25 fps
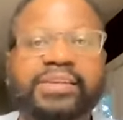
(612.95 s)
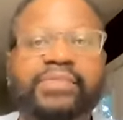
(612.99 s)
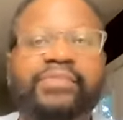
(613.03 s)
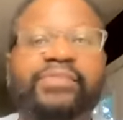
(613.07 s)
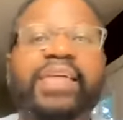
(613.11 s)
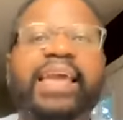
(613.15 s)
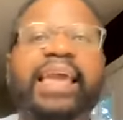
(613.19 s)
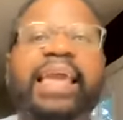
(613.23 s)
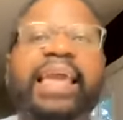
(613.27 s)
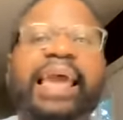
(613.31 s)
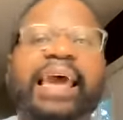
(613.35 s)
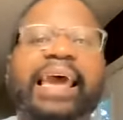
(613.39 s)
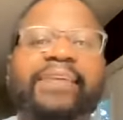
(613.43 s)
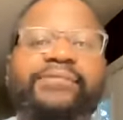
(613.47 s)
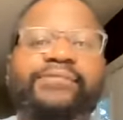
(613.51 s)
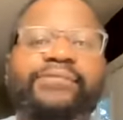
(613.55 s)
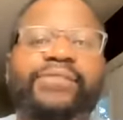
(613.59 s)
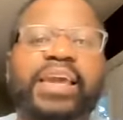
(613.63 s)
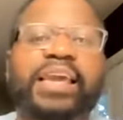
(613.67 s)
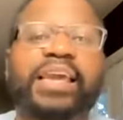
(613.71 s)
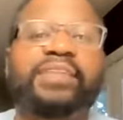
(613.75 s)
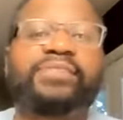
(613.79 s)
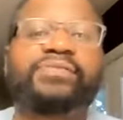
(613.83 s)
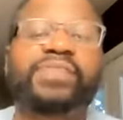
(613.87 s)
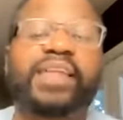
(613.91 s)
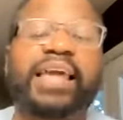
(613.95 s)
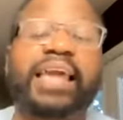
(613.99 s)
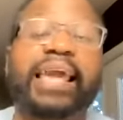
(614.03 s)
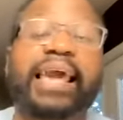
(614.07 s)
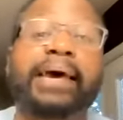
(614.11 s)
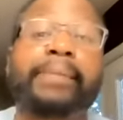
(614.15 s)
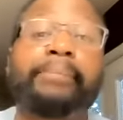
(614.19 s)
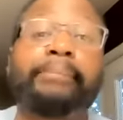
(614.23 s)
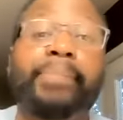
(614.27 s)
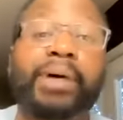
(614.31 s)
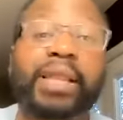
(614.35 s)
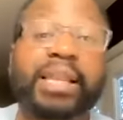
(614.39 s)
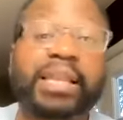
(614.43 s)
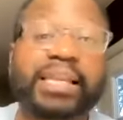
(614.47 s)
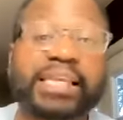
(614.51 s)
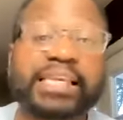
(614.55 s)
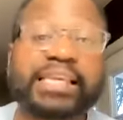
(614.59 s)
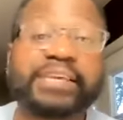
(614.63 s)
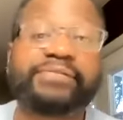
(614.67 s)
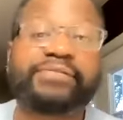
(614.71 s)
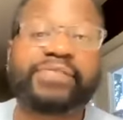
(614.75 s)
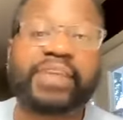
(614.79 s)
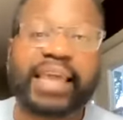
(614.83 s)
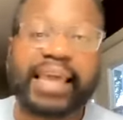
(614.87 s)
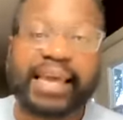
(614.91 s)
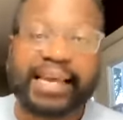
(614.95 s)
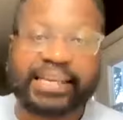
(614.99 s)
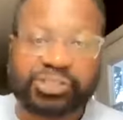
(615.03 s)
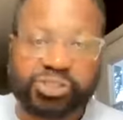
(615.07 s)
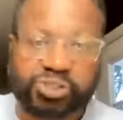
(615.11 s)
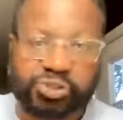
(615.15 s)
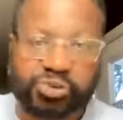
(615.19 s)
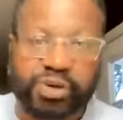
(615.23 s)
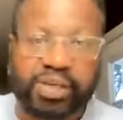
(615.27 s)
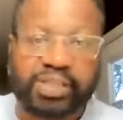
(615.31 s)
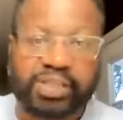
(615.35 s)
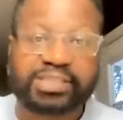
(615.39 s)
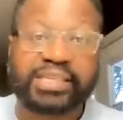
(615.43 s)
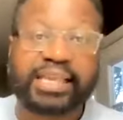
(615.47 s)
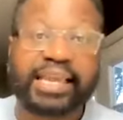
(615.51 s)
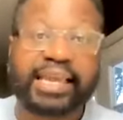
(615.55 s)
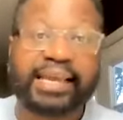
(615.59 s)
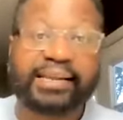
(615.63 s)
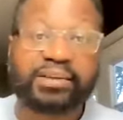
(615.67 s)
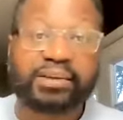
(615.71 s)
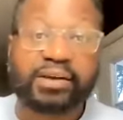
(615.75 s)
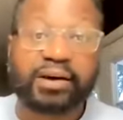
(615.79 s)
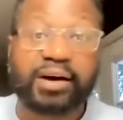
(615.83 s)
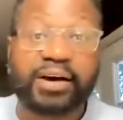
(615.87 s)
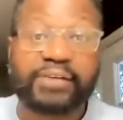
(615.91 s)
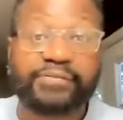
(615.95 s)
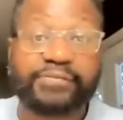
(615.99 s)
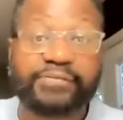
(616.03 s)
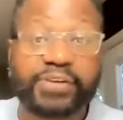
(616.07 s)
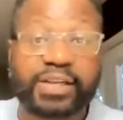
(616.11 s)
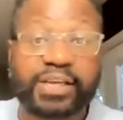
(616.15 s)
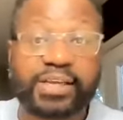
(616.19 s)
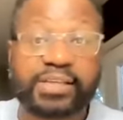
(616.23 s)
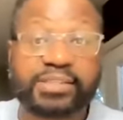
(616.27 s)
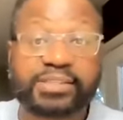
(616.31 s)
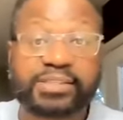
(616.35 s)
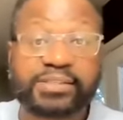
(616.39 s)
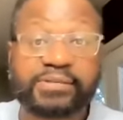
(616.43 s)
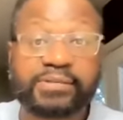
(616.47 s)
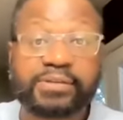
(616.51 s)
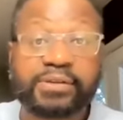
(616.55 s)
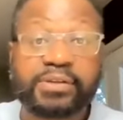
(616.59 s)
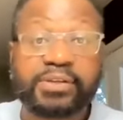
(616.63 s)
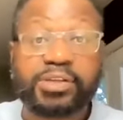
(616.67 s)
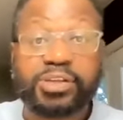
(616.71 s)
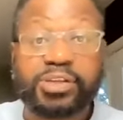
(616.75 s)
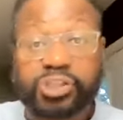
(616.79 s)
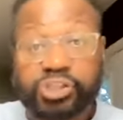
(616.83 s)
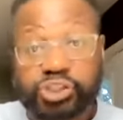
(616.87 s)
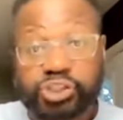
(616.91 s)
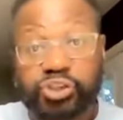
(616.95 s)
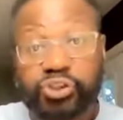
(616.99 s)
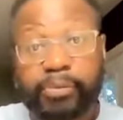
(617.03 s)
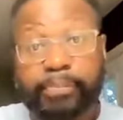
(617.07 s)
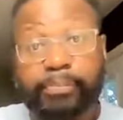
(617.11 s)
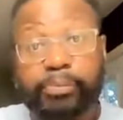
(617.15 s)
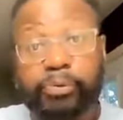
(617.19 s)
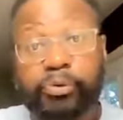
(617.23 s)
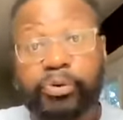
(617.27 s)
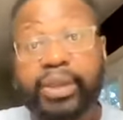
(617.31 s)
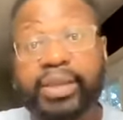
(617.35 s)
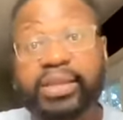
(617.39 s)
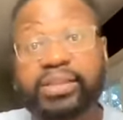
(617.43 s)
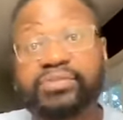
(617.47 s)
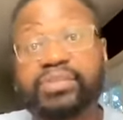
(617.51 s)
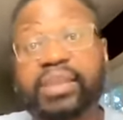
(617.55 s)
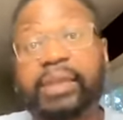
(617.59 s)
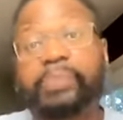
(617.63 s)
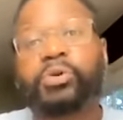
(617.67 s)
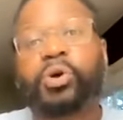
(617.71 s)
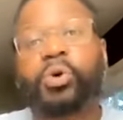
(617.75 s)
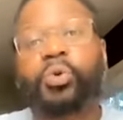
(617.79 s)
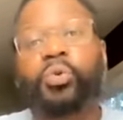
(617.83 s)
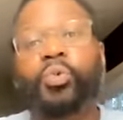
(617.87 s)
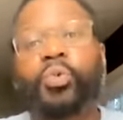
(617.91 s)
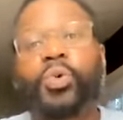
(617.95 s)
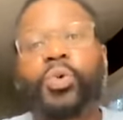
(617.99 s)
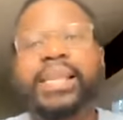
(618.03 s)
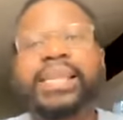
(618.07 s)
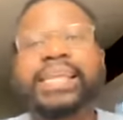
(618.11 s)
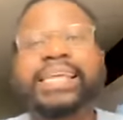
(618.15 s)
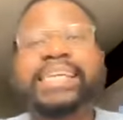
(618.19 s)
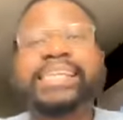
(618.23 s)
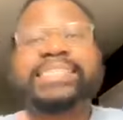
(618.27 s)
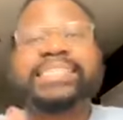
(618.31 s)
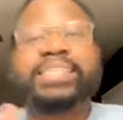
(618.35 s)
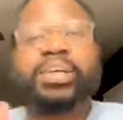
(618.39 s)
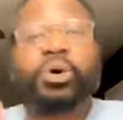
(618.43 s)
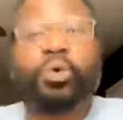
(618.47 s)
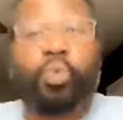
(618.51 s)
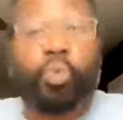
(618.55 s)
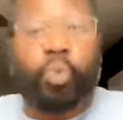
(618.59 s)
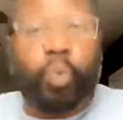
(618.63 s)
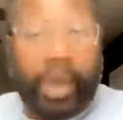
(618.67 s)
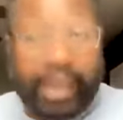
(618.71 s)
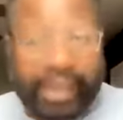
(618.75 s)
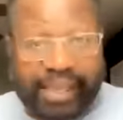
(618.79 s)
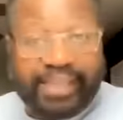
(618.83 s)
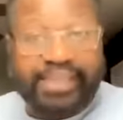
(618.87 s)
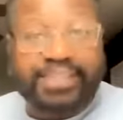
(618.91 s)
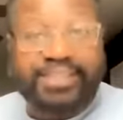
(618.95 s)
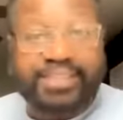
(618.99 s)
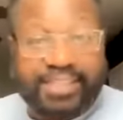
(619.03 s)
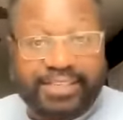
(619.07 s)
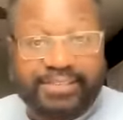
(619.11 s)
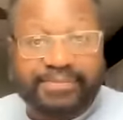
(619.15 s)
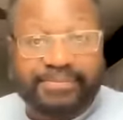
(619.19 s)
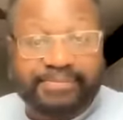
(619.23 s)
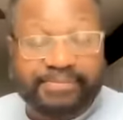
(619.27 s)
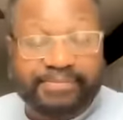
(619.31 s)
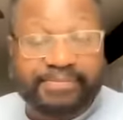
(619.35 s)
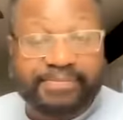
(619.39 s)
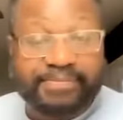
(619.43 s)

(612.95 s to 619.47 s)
they had faith, they had belief, they had trust, they had confidence to the point they were willing to wait